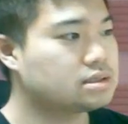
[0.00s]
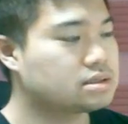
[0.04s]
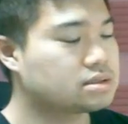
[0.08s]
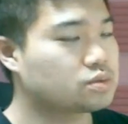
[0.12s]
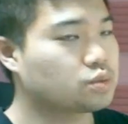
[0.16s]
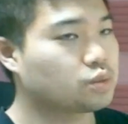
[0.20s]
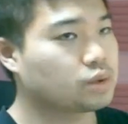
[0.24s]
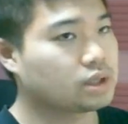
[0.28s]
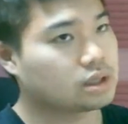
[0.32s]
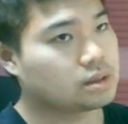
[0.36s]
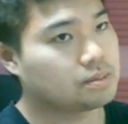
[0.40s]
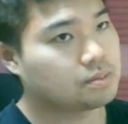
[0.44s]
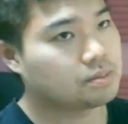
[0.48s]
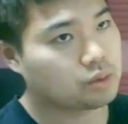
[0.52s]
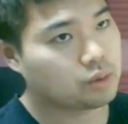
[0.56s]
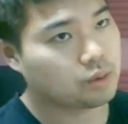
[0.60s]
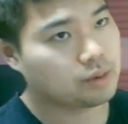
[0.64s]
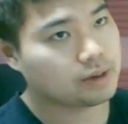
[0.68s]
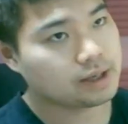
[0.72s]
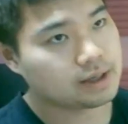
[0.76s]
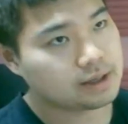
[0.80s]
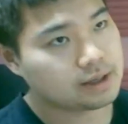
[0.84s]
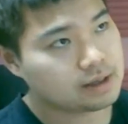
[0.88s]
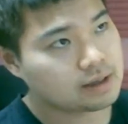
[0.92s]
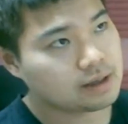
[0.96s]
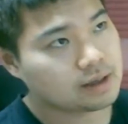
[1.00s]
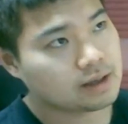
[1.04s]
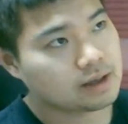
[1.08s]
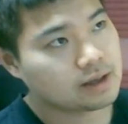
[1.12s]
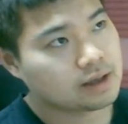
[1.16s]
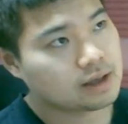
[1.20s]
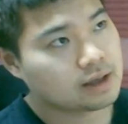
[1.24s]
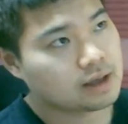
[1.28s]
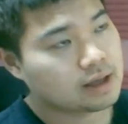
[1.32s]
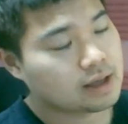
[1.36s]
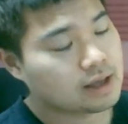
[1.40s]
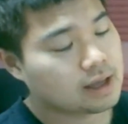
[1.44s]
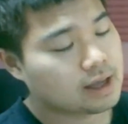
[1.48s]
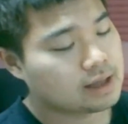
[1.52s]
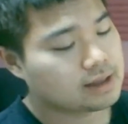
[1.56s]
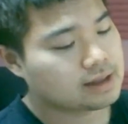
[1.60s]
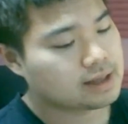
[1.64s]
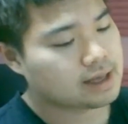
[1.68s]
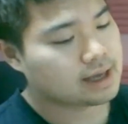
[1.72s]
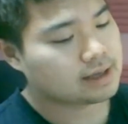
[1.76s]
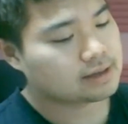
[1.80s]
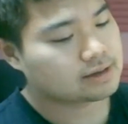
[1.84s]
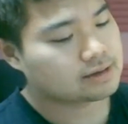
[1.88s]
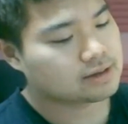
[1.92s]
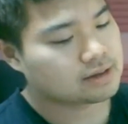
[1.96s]
with Boeing, and
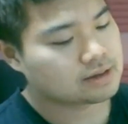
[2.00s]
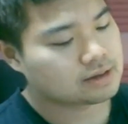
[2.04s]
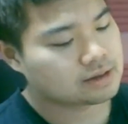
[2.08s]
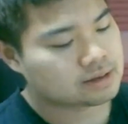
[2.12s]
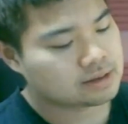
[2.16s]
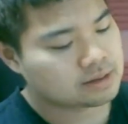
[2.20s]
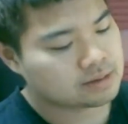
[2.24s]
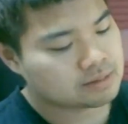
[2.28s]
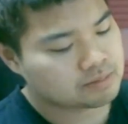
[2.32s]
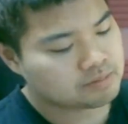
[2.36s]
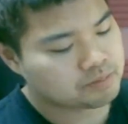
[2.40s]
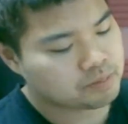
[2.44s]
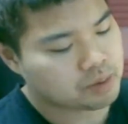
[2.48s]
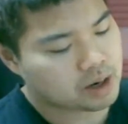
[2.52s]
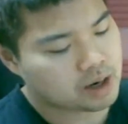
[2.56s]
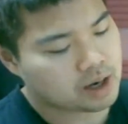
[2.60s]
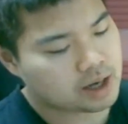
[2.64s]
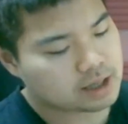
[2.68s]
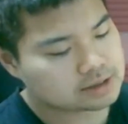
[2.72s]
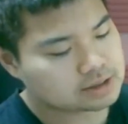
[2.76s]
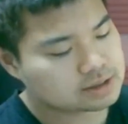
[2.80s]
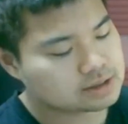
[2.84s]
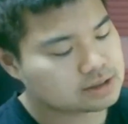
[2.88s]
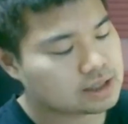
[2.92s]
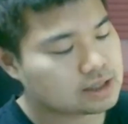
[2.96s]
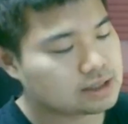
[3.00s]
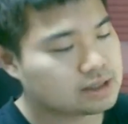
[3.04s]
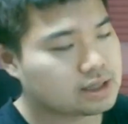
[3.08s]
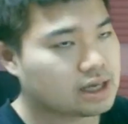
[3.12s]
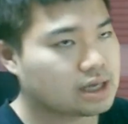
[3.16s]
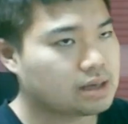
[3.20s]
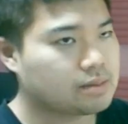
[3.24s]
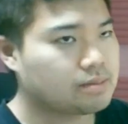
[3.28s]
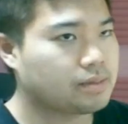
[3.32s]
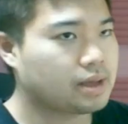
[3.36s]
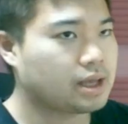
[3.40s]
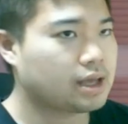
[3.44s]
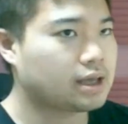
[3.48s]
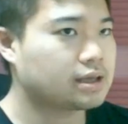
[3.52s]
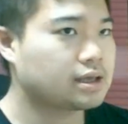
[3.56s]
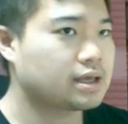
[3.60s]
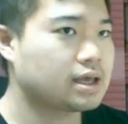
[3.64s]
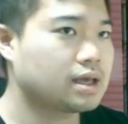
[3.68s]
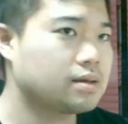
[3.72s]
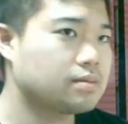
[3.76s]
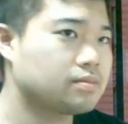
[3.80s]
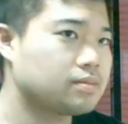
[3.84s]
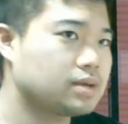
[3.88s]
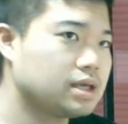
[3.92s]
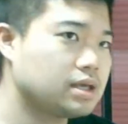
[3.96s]
like the parts that they make
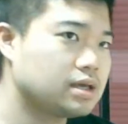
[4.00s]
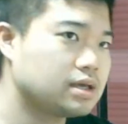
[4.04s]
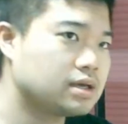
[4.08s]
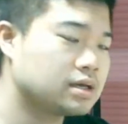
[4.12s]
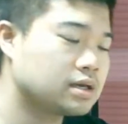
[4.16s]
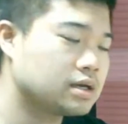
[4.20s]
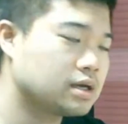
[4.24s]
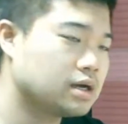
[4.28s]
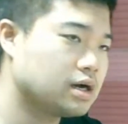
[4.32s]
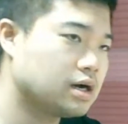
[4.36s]
can be